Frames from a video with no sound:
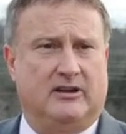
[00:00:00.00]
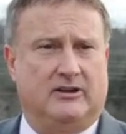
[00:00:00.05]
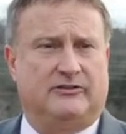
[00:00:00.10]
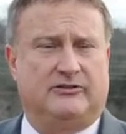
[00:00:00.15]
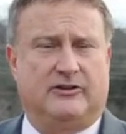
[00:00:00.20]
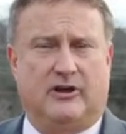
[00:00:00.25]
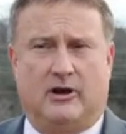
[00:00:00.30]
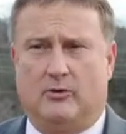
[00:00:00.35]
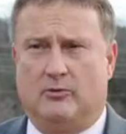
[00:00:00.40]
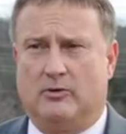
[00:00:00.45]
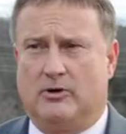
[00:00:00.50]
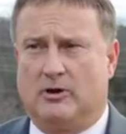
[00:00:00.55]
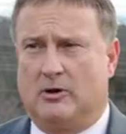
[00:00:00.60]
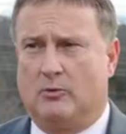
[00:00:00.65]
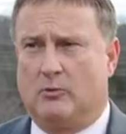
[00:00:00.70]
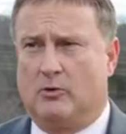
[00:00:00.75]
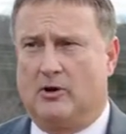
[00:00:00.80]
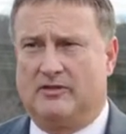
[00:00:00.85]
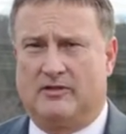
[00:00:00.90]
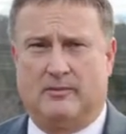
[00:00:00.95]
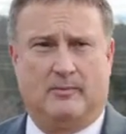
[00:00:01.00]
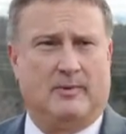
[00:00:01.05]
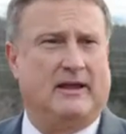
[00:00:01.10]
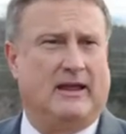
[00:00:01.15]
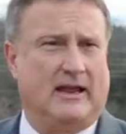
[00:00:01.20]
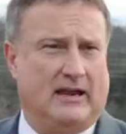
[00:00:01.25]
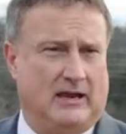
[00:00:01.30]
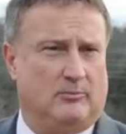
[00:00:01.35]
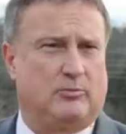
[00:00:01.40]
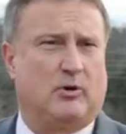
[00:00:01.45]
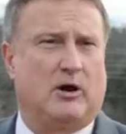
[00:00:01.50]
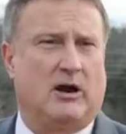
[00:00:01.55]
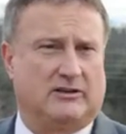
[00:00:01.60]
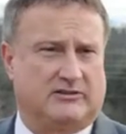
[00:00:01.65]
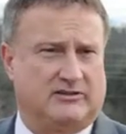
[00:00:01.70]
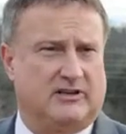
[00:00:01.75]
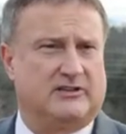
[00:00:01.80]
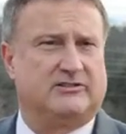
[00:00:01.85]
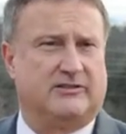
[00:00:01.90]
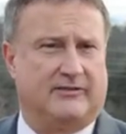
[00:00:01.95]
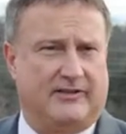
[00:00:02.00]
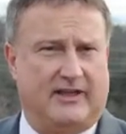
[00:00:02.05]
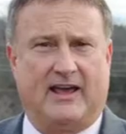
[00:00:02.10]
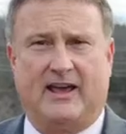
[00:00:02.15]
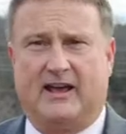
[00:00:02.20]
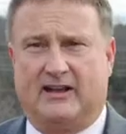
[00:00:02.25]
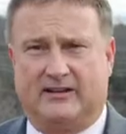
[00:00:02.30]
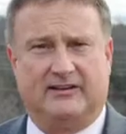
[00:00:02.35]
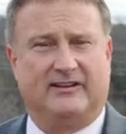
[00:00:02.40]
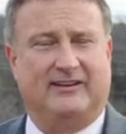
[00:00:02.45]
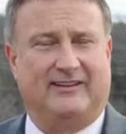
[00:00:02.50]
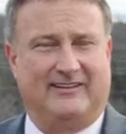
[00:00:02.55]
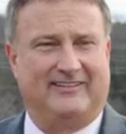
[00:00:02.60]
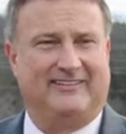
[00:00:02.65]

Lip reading: So we're at the beginning process of that.